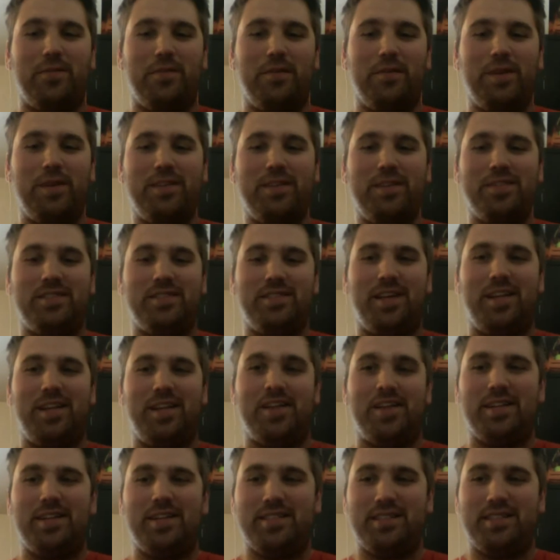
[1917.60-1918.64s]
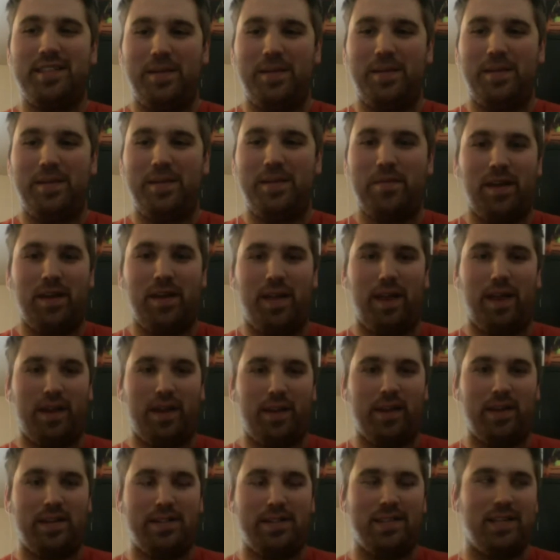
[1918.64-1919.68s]
me, Sadie does the same thing. Like
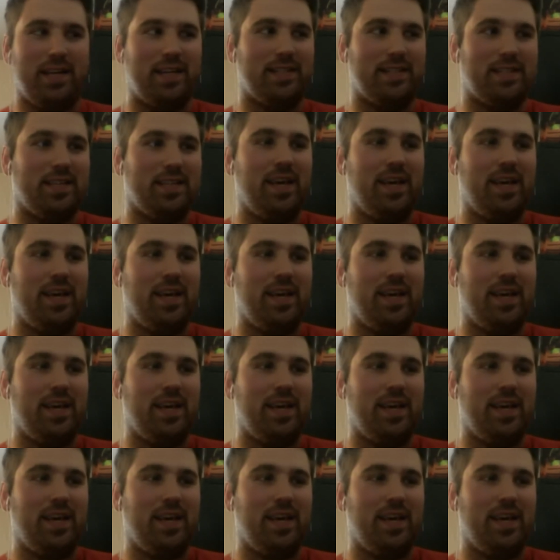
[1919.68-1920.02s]
he says,